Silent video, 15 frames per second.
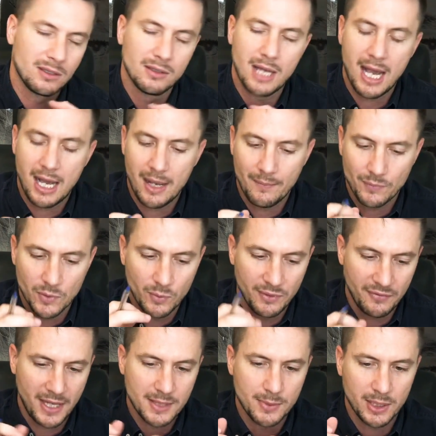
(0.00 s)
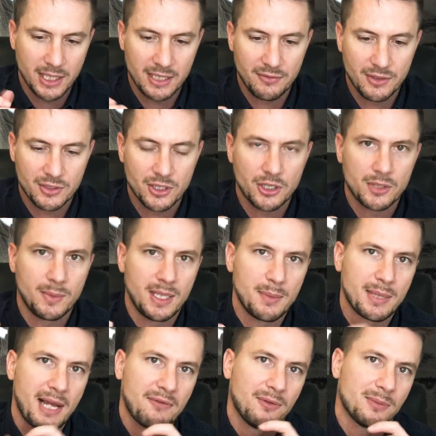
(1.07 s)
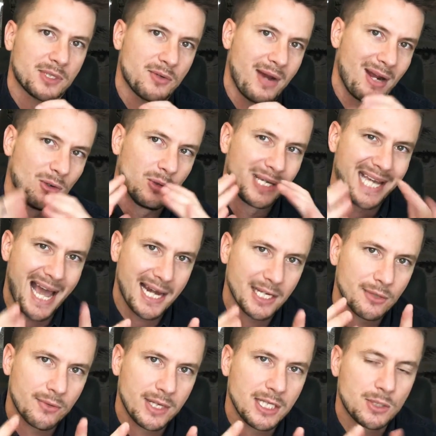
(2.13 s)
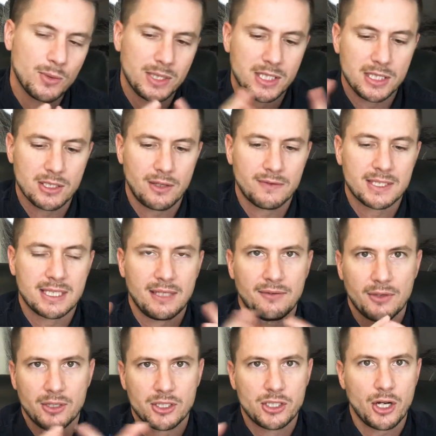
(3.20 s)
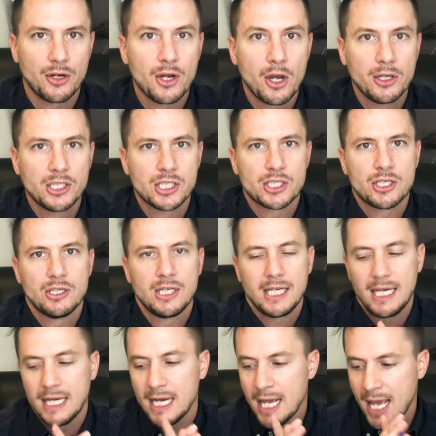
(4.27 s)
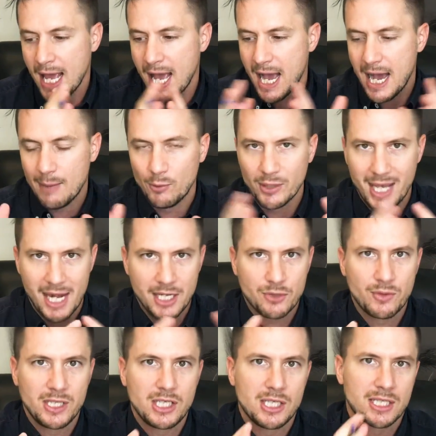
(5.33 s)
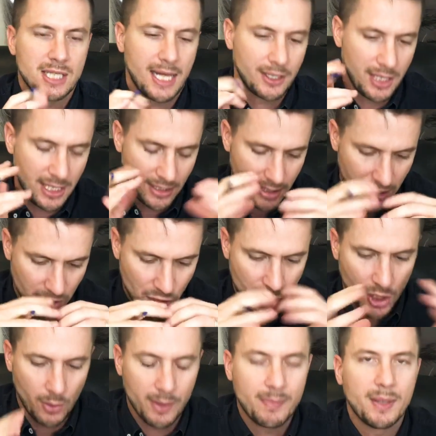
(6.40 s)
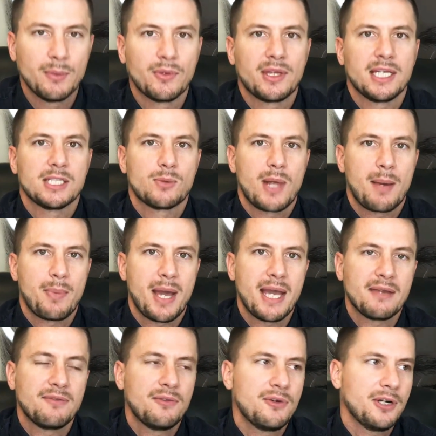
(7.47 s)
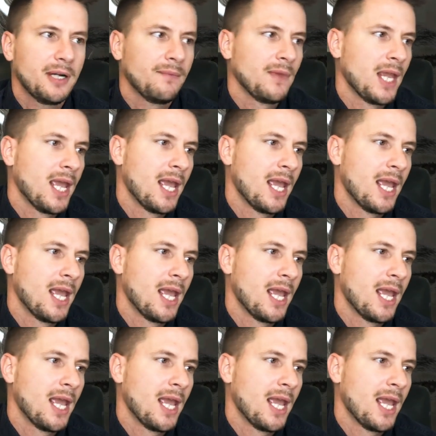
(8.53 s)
Facebook and different social media platforms around organic reach, which is obviously, for those who don't know, just tuning in, organic reach is showing people things without paying for it.